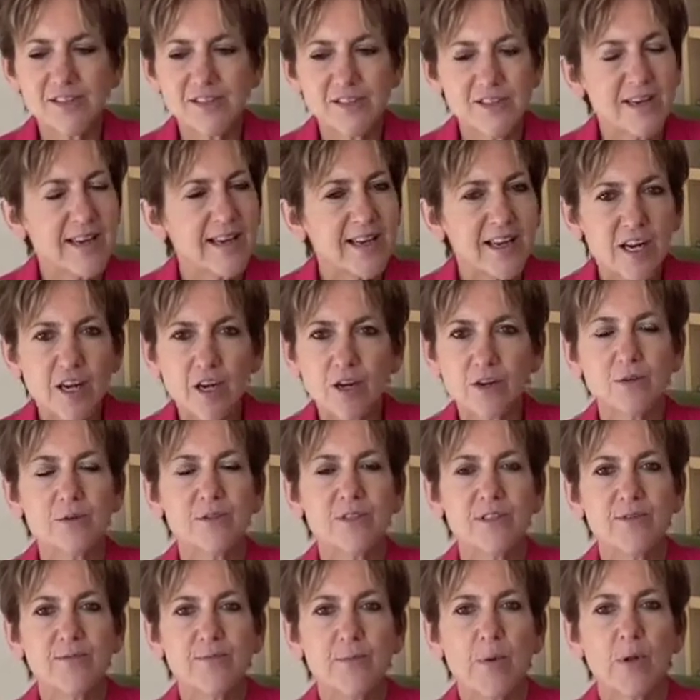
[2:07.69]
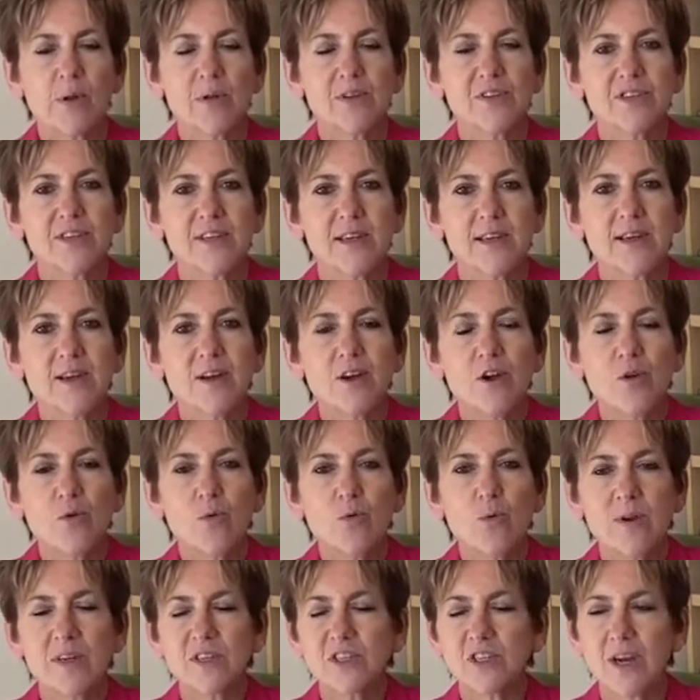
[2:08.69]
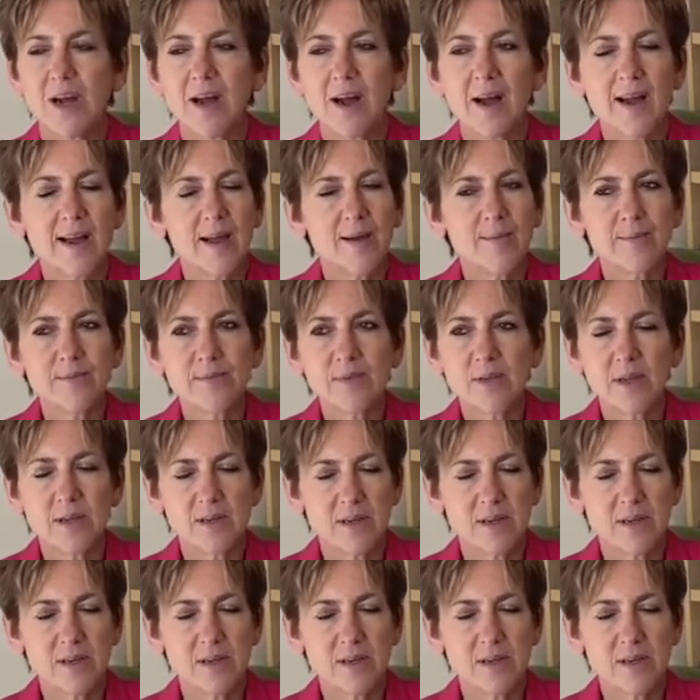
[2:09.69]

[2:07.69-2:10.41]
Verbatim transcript: an inclusive policy which I am